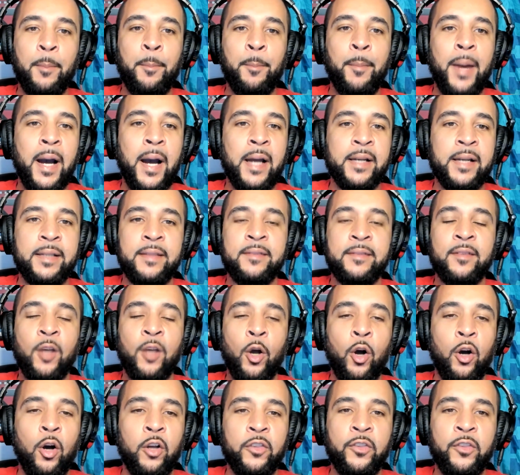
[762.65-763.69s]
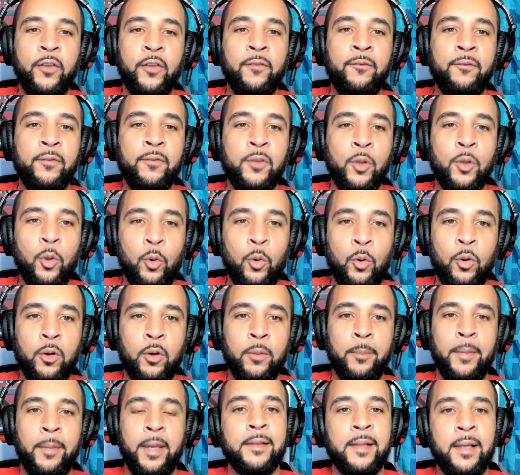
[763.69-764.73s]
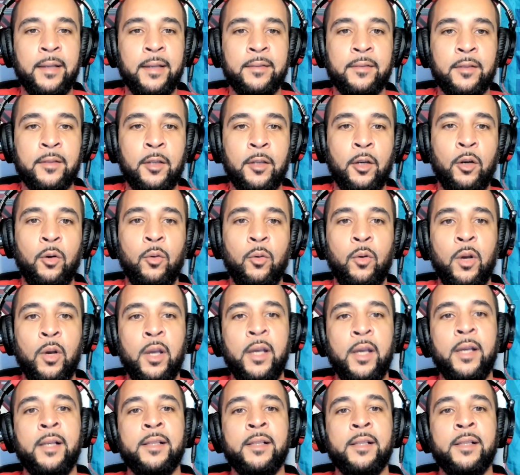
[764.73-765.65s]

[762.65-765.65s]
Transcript: bodies on the floor. Let's go.